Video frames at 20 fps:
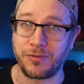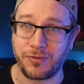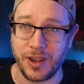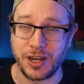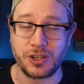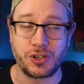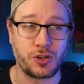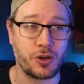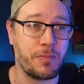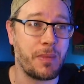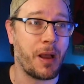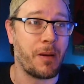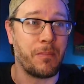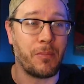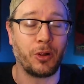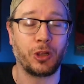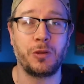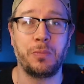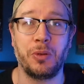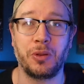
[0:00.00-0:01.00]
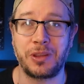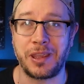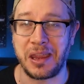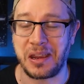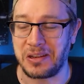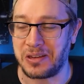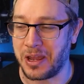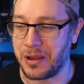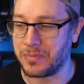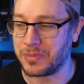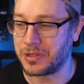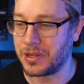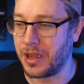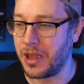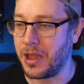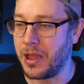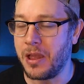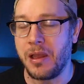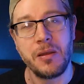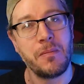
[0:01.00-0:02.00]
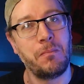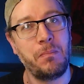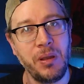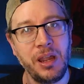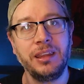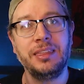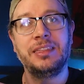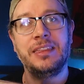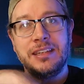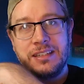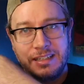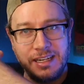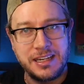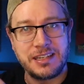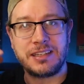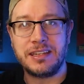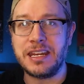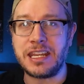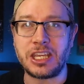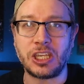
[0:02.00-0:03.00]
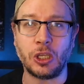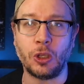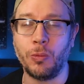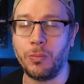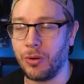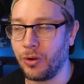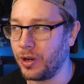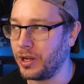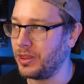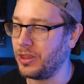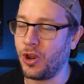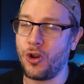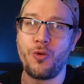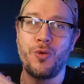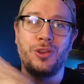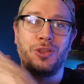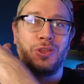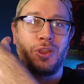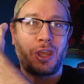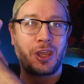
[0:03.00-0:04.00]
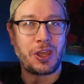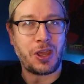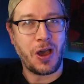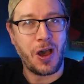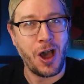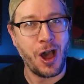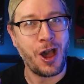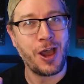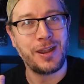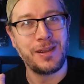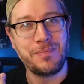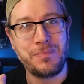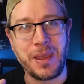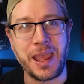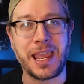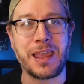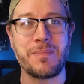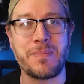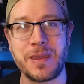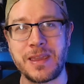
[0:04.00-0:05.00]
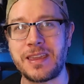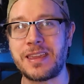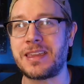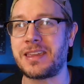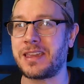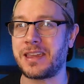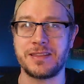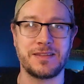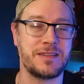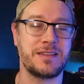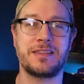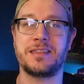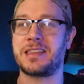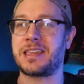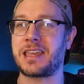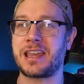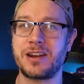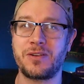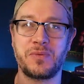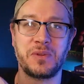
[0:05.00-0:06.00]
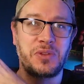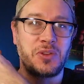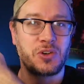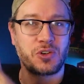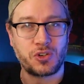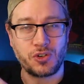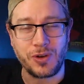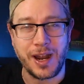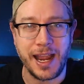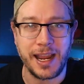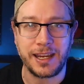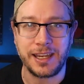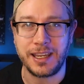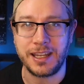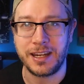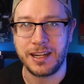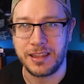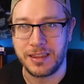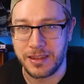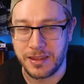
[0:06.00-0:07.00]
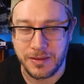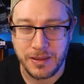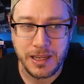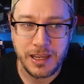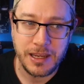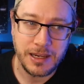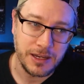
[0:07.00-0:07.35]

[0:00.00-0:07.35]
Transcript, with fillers: adventure about multiple kingdoms, but the Disney humor in there with the con baby and at the end with the dragon and,